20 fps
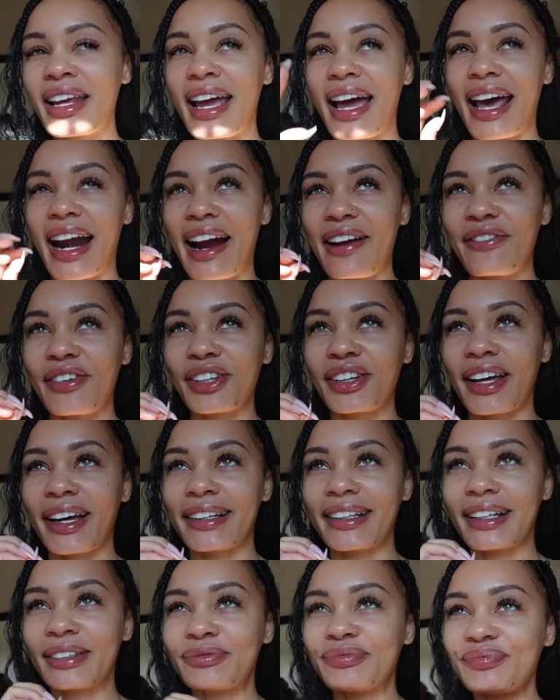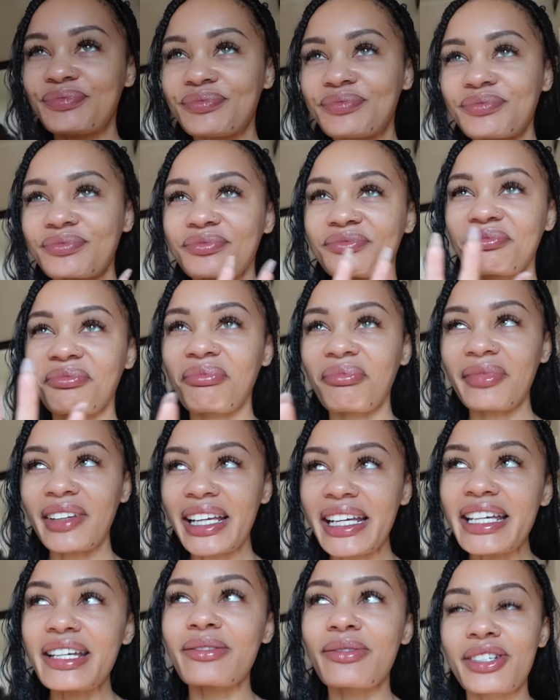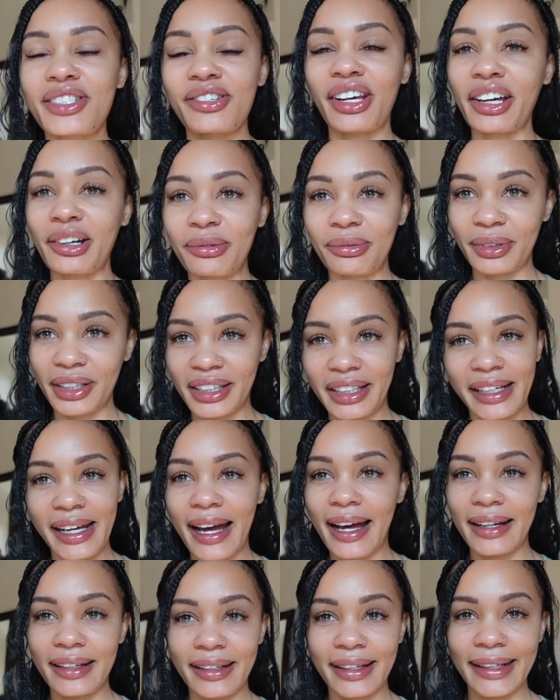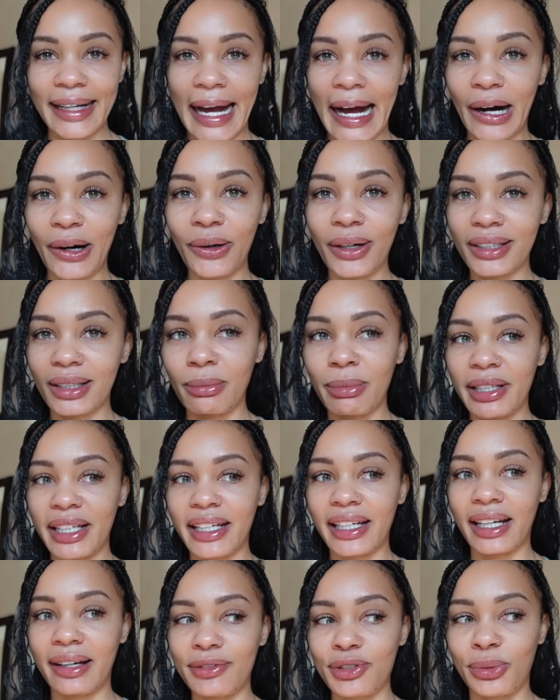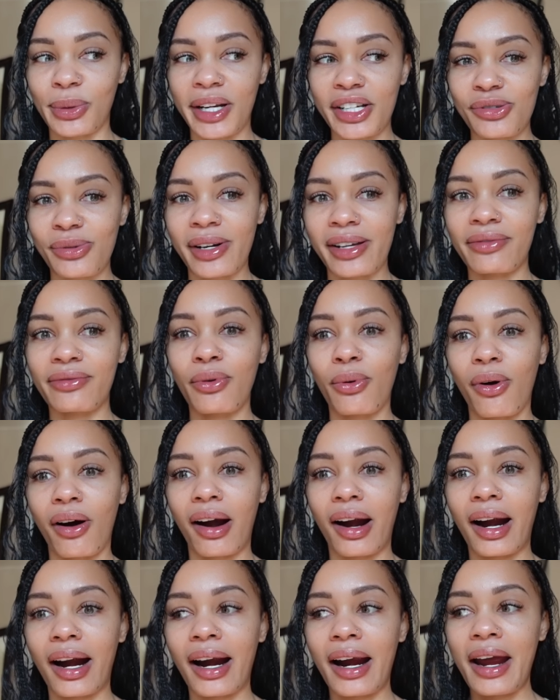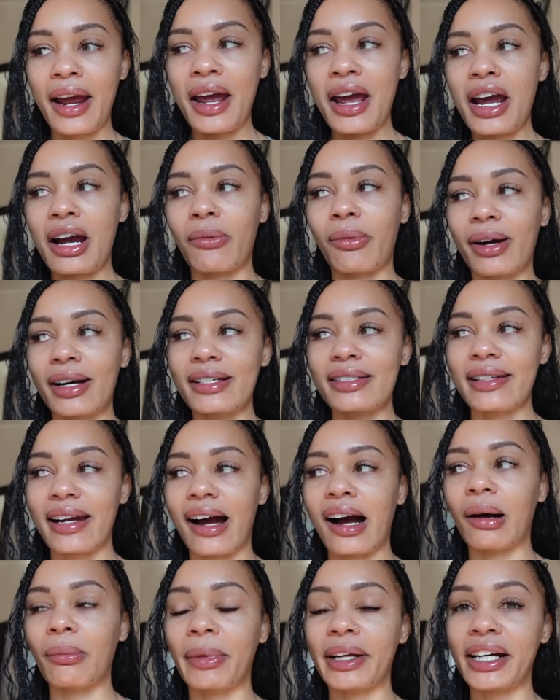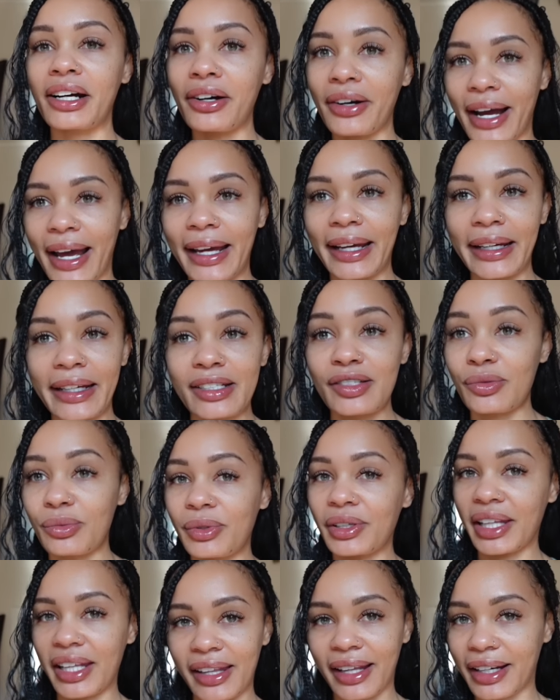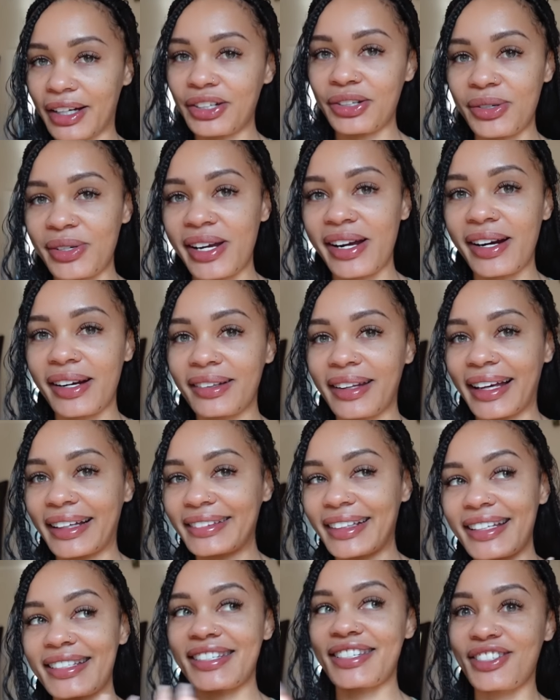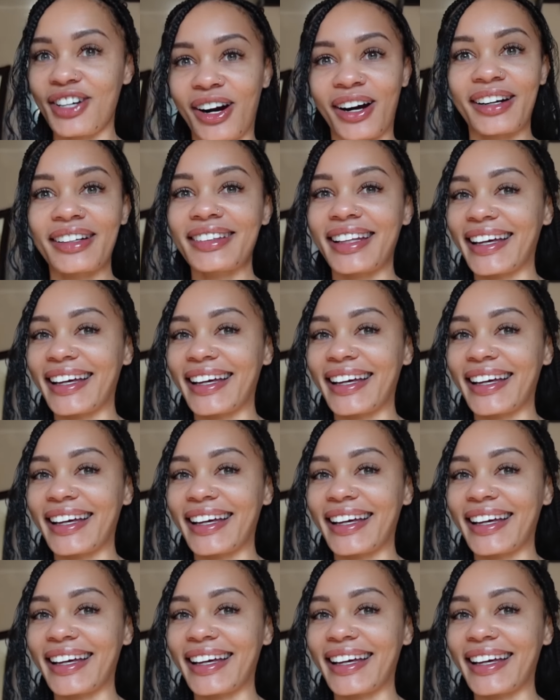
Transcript: And I feel like it was like really ending out at the beginning of 2024 whereas now i'm like okay it's really like a new year like let's start